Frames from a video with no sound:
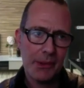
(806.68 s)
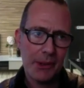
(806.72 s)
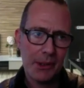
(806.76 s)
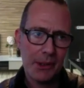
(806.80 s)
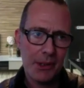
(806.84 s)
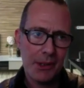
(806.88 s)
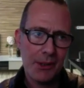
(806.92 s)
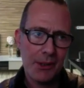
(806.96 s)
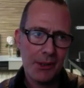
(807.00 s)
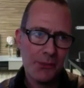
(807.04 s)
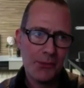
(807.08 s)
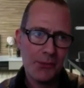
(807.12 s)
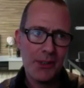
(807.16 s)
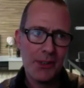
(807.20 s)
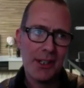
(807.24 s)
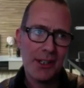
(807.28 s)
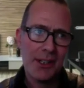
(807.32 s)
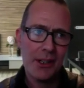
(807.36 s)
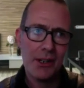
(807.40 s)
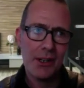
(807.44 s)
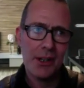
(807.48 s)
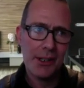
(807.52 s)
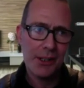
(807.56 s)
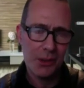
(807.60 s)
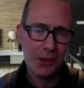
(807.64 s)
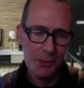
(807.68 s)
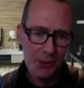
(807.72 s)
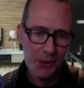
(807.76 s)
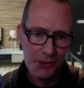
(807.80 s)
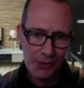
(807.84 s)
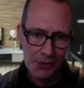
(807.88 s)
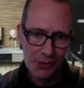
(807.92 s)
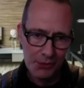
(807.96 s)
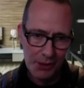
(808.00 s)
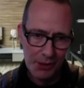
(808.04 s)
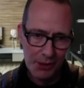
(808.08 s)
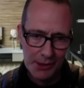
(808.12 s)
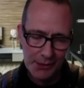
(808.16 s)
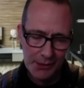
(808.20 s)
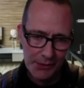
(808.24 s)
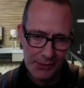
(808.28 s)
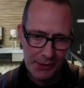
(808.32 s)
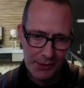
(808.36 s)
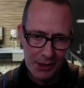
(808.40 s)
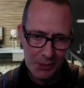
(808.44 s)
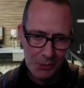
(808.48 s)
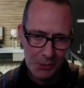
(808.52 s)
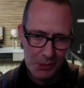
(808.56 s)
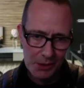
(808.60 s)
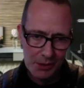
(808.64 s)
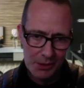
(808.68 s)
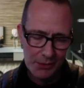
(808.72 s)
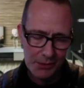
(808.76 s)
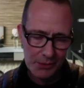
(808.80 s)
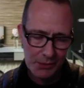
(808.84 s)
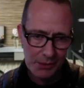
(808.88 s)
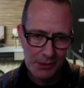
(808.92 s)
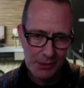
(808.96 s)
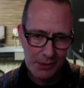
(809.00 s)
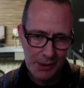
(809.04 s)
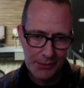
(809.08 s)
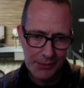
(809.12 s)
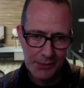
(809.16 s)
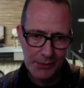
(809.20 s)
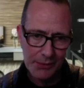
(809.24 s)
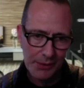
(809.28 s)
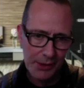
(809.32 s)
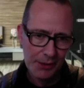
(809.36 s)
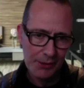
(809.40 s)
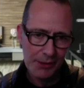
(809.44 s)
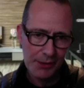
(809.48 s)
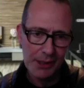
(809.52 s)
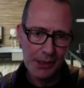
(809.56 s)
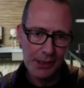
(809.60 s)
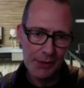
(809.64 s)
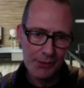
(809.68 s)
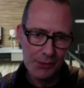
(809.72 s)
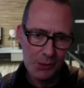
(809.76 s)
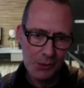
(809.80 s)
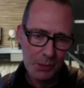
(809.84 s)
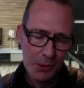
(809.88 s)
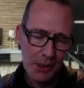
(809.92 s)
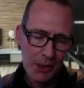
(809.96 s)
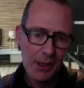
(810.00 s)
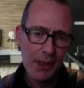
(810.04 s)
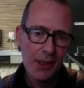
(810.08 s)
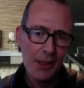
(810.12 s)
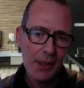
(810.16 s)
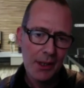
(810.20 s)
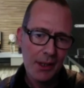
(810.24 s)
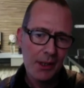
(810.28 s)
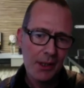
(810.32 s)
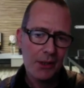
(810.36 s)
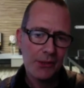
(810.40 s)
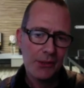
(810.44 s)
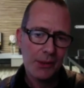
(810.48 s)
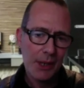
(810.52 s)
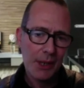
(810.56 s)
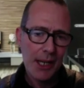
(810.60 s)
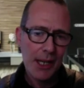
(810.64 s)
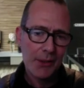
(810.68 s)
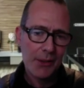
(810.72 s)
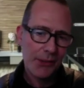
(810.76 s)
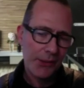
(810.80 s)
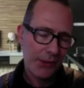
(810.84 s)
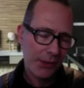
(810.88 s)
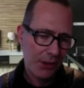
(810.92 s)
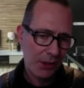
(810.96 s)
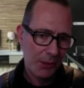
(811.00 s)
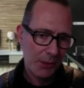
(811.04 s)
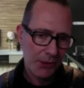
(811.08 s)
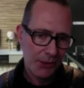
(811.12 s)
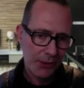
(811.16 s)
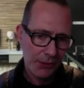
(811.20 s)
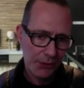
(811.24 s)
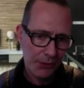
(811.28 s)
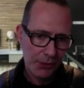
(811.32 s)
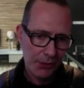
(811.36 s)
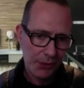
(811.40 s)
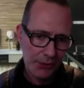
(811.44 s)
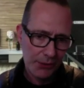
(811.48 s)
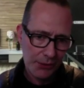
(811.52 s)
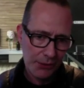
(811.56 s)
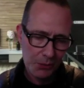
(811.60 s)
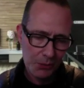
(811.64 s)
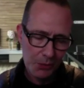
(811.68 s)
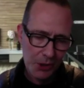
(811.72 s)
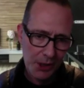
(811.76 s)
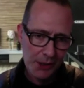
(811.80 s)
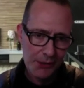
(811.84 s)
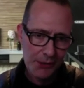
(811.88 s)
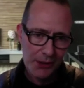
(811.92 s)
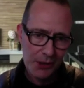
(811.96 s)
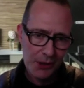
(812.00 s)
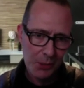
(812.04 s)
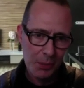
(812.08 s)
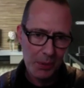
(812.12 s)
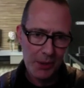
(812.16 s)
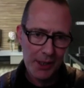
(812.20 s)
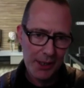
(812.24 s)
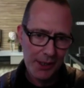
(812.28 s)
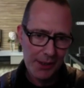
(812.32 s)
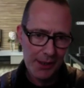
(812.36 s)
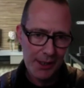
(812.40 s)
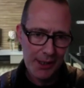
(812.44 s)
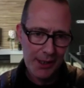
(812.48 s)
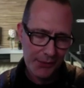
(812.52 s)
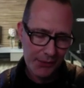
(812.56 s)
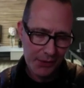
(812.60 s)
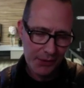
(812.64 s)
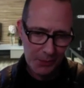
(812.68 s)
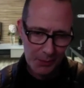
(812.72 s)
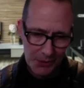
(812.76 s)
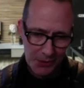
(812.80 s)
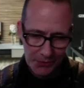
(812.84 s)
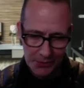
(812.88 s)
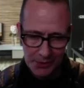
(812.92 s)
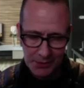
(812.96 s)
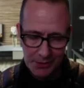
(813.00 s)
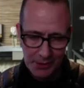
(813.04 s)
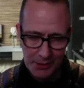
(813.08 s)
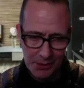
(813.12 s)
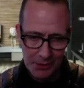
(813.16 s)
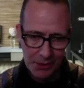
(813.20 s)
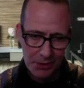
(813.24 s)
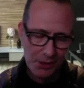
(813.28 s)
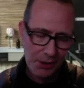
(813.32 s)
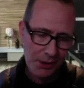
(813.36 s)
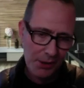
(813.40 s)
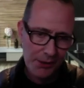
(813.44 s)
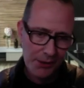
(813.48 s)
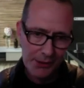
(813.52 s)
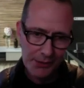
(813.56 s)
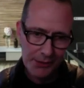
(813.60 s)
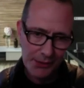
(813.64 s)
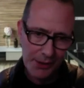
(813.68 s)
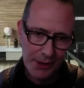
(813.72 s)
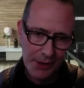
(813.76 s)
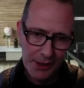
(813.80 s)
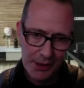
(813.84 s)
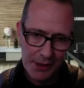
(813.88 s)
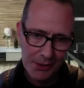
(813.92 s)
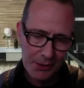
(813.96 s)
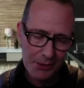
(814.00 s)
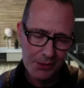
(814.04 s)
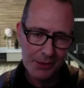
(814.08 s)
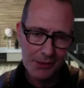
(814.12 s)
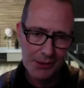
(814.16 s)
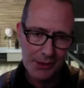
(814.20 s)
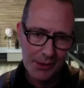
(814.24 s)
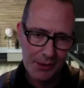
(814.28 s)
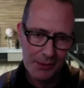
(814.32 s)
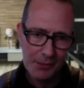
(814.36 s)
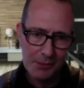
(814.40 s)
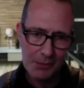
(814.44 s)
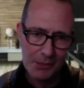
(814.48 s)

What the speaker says: kind of fairly high commission rates there were necessarily evil. But how does the commission structure work? Do you pay less commission the longer the stay, or is it?